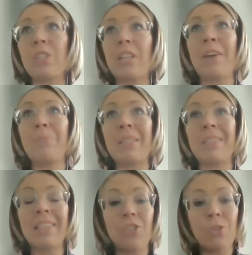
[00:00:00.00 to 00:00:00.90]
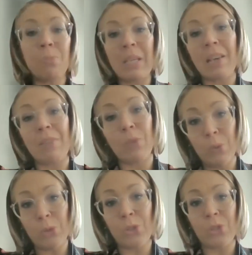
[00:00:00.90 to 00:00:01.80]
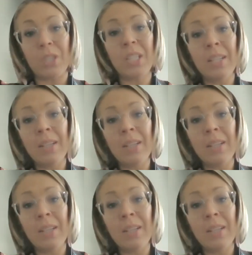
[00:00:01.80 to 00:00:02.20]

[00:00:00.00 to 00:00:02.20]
there have been such a big evolution.